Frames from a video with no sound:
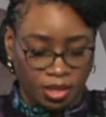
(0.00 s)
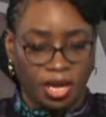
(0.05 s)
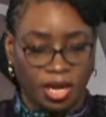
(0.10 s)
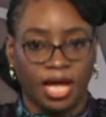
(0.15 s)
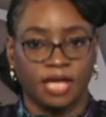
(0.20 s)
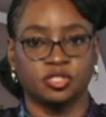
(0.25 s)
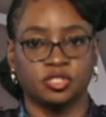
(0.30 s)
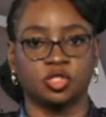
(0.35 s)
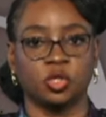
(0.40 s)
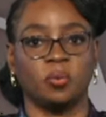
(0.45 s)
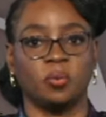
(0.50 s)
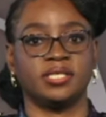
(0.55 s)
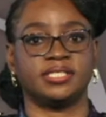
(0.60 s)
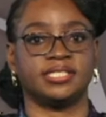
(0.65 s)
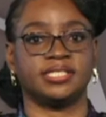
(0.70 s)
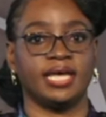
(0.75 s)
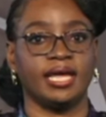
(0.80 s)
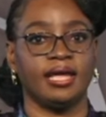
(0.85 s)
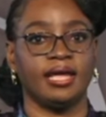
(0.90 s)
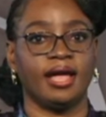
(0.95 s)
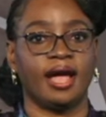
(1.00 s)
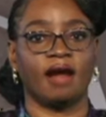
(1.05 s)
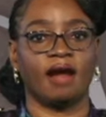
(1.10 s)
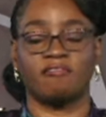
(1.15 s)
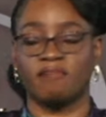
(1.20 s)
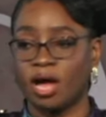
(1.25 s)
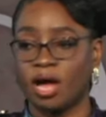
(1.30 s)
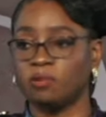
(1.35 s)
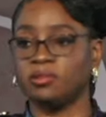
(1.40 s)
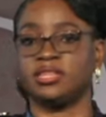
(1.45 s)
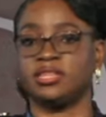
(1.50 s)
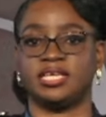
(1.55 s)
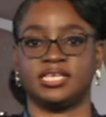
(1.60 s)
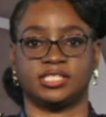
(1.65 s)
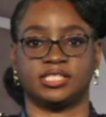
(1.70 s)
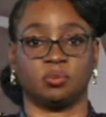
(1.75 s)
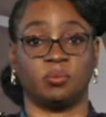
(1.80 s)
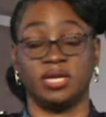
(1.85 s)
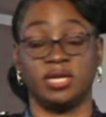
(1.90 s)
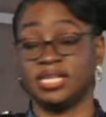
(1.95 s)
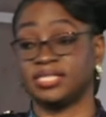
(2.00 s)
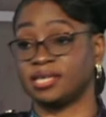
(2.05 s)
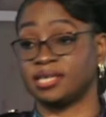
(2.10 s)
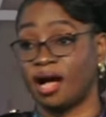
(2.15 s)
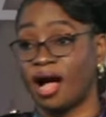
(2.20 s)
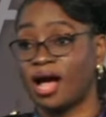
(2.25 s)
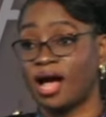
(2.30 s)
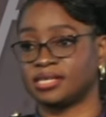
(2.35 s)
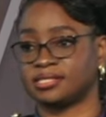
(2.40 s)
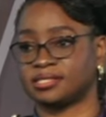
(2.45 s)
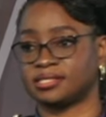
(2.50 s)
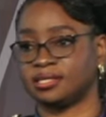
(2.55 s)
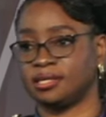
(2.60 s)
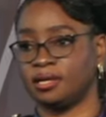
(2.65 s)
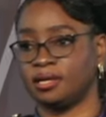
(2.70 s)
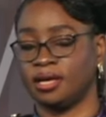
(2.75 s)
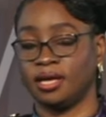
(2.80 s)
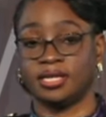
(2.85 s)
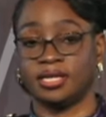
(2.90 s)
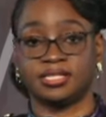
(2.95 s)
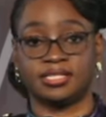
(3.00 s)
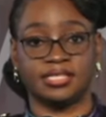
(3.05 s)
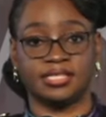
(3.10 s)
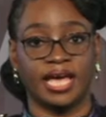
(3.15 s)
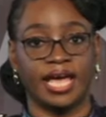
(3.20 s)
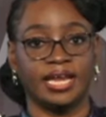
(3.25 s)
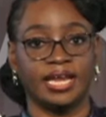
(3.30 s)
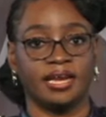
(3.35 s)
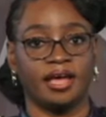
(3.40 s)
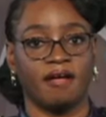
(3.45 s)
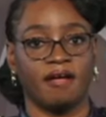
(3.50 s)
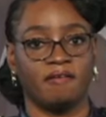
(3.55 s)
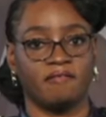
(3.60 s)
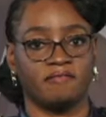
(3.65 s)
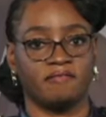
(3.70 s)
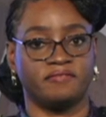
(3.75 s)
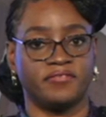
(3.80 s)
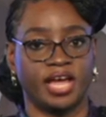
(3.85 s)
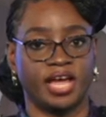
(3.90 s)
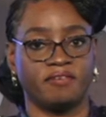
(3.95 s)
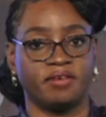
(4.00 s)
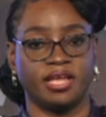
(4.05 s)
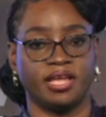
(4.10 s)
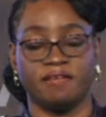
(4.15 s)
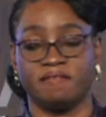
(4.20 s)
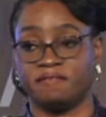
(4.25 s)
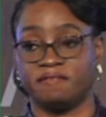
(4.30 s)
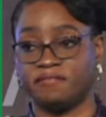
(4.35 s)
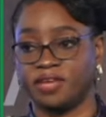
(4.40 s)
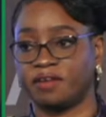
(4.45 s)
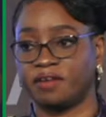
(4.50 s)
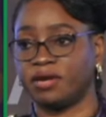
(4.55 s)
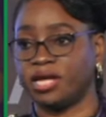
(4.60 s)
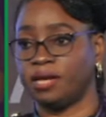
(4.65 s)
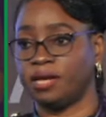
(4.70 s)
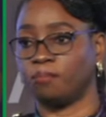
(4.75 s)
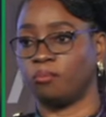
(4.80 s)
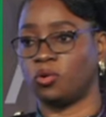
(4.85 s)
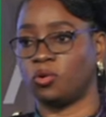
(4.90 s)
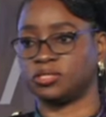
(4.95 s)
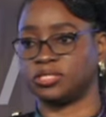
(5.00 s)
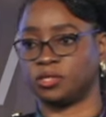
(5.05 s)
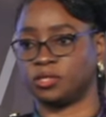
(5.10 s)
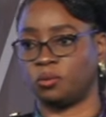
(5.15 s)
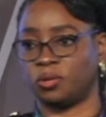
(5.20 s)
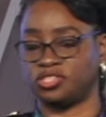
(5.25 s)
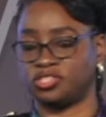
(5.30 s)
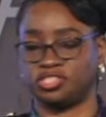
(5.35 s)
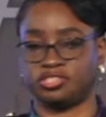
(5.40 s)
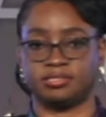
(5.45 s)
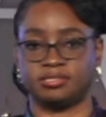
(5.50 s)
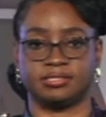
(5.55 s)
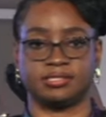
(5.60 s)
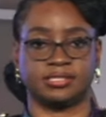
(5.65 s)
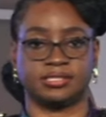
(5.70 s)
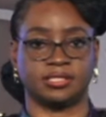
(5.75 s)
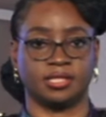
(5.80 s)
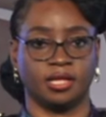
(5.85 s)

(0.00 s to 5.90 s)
And so we say around this, we need to ask 10 very, very important questions.